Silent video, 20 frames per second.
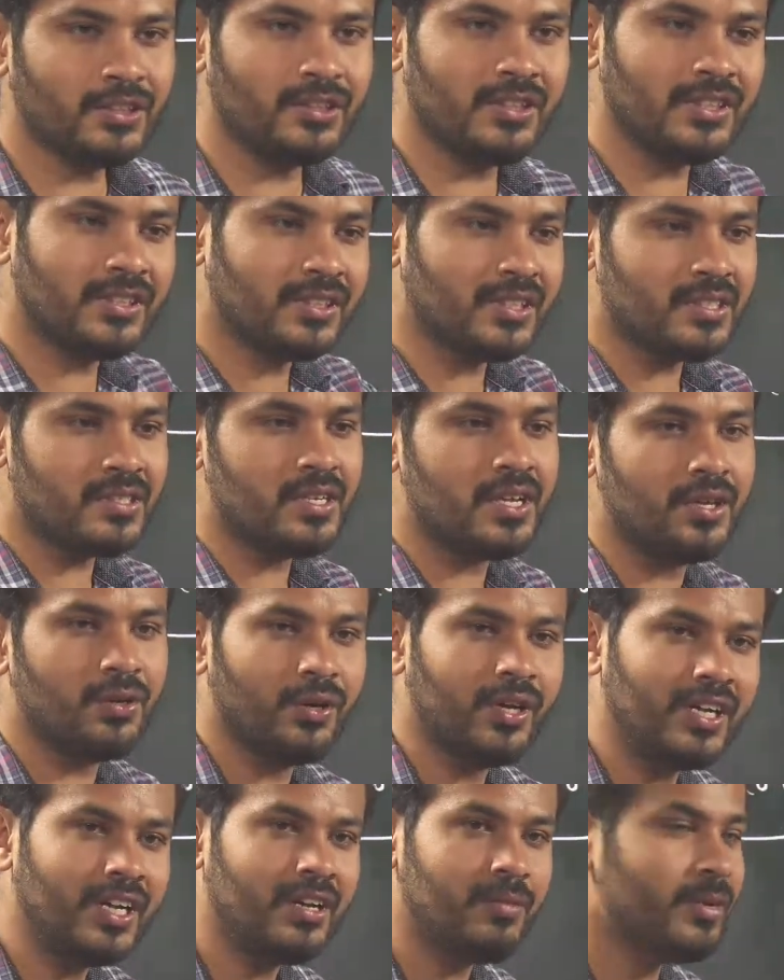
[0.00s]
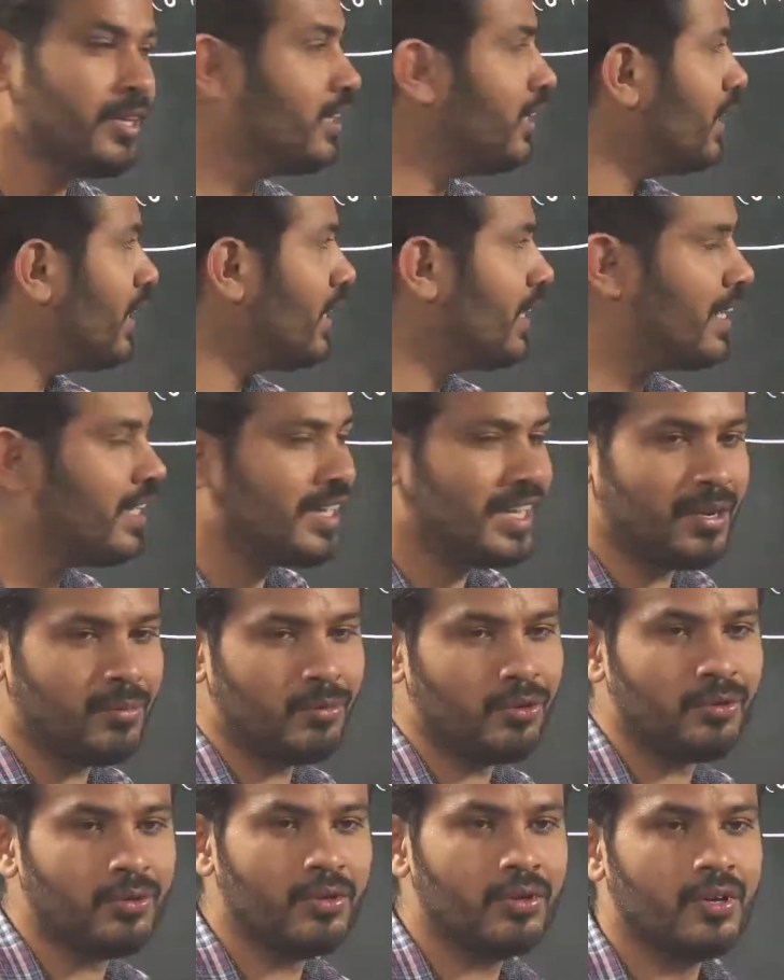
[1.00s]
discussed the unitary method and I came
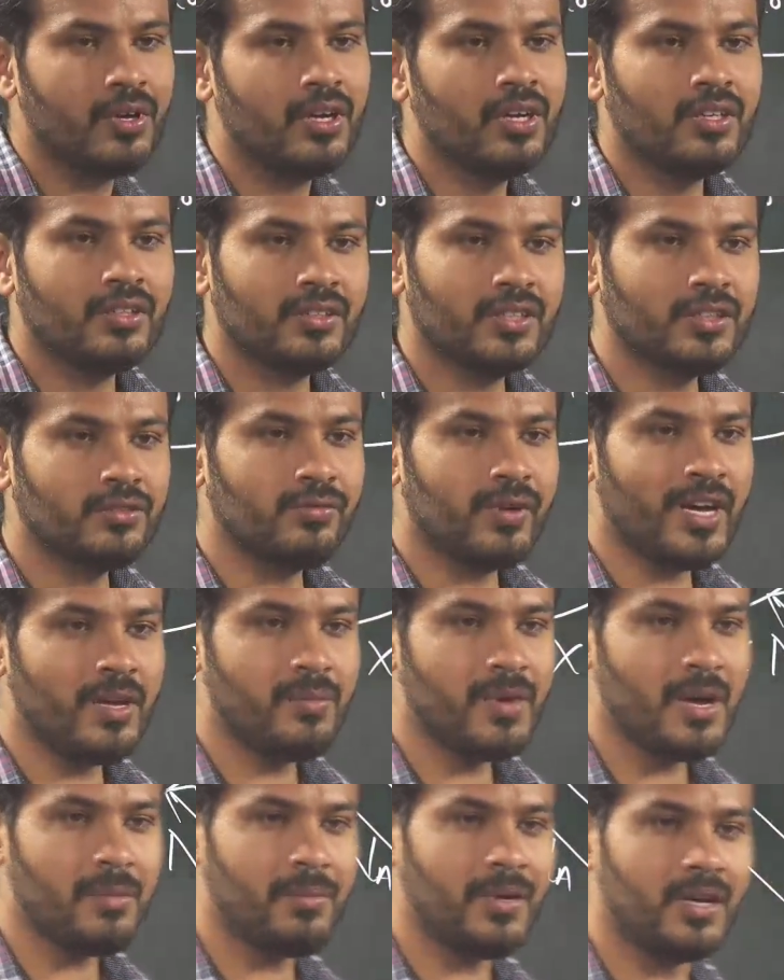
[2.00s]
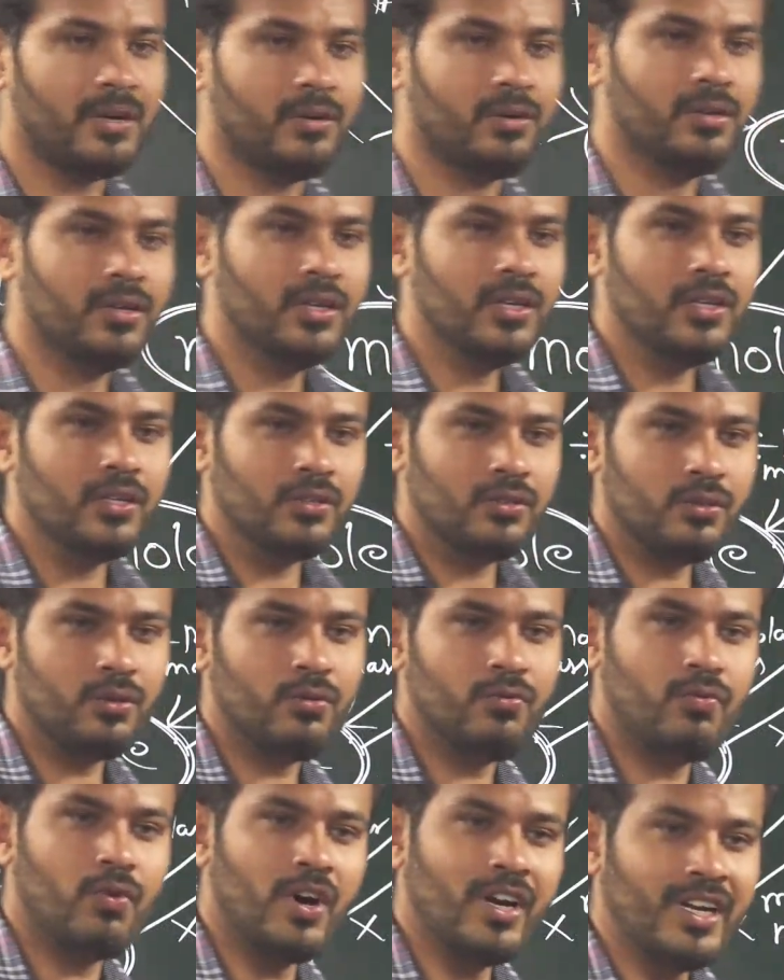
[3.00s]
to this Y map now. So
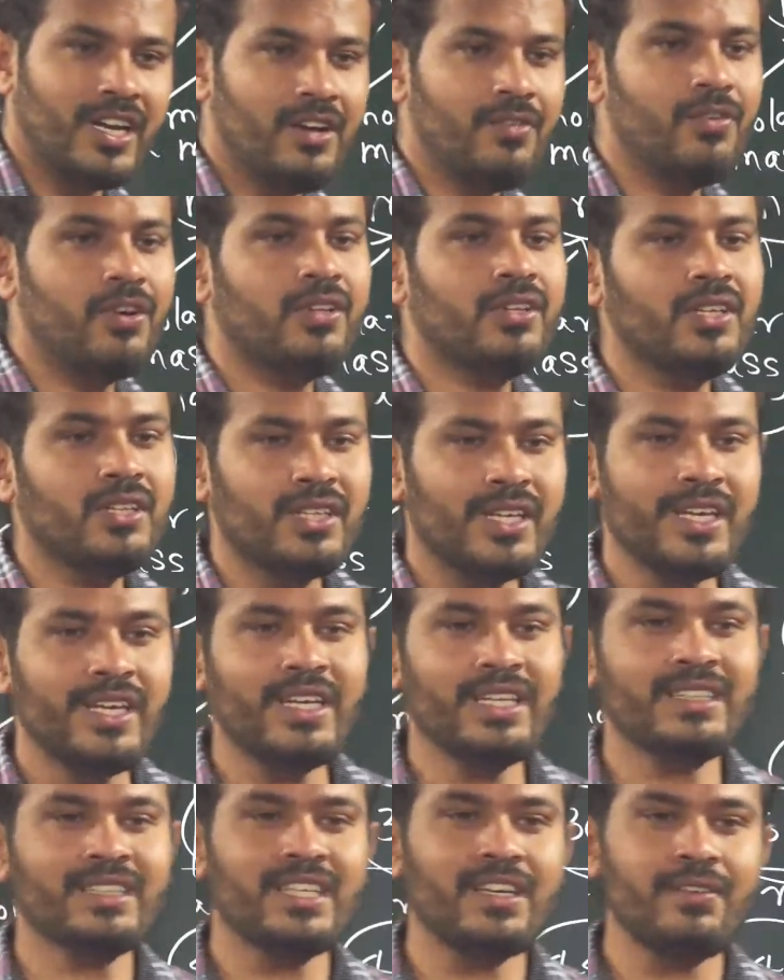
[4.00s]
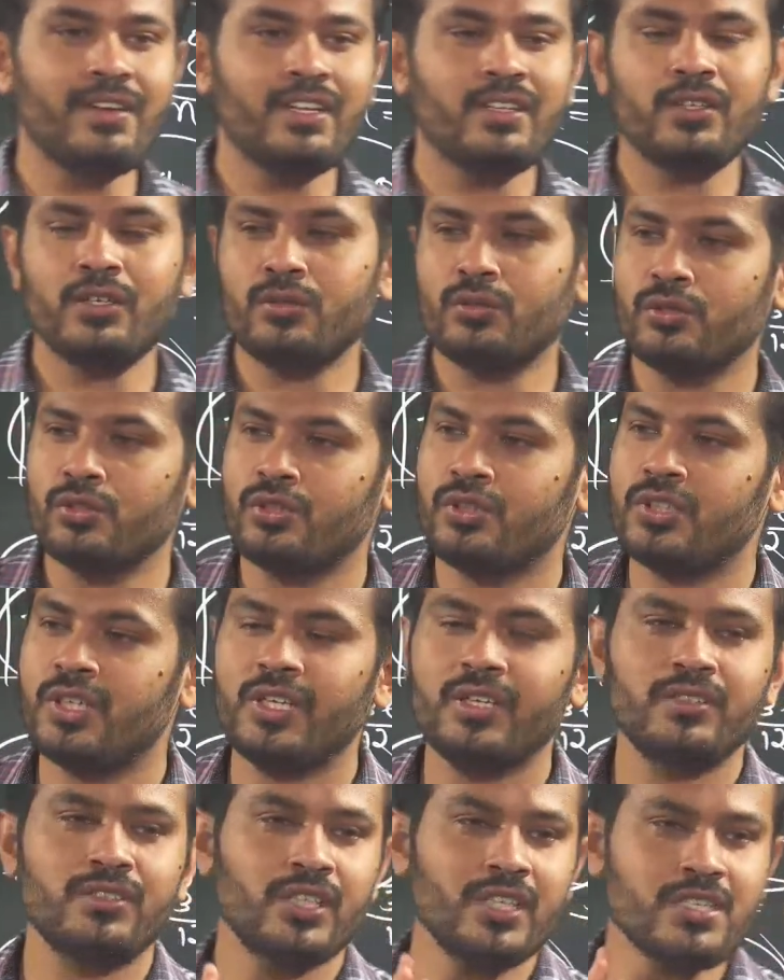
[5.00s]
whatever the thing is given in the
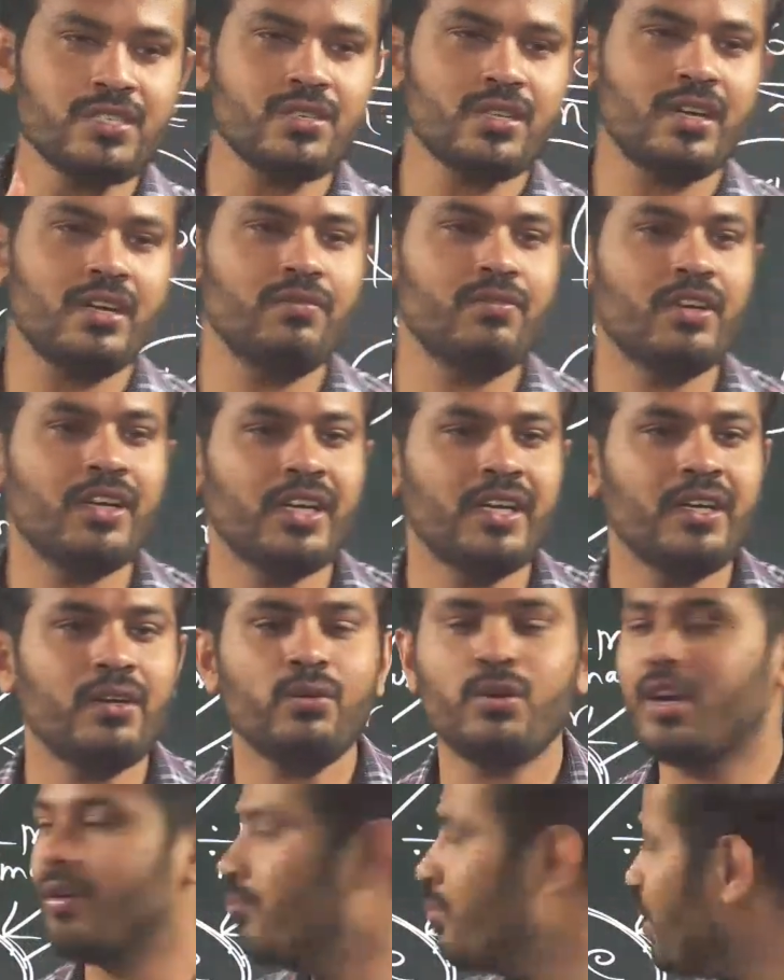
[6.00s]
question, just convert into number